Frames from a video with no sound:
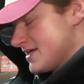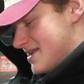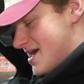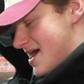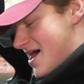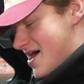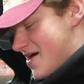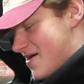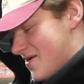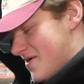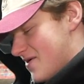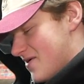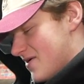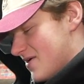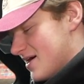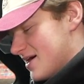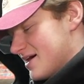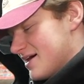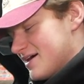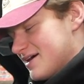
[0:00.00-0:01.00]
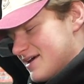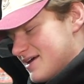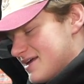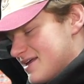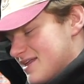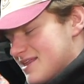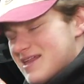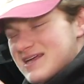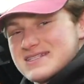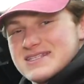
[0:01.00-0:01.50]
Now,
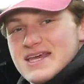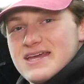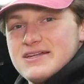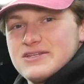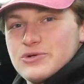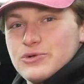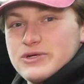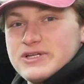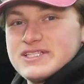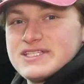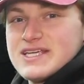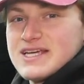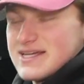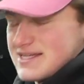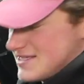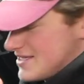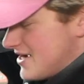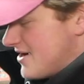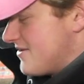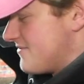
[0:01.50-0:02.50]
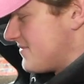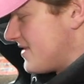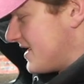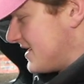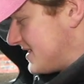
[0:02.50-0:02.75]
that's eight twenty-six on my